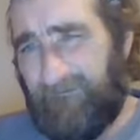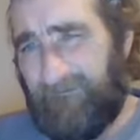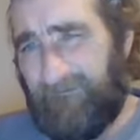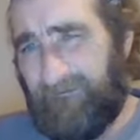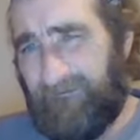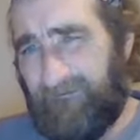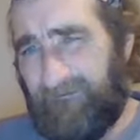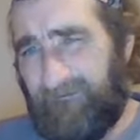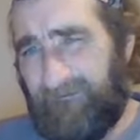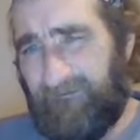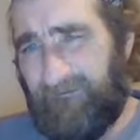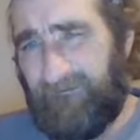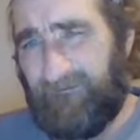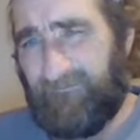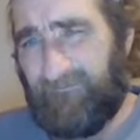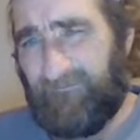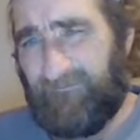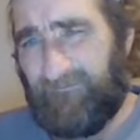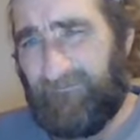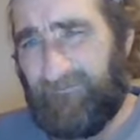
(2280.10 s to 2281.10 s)
hey,
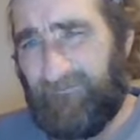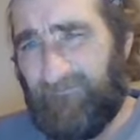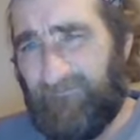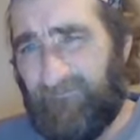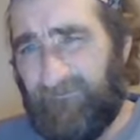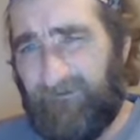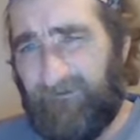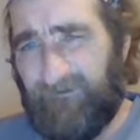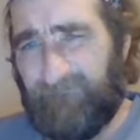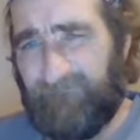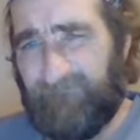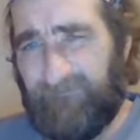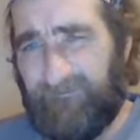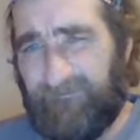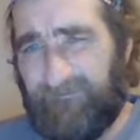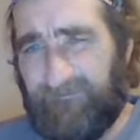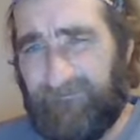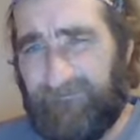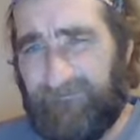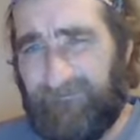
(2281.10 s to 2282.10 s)
here's South
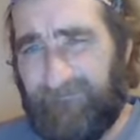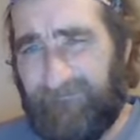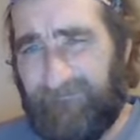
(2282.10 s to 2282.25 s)
Africa.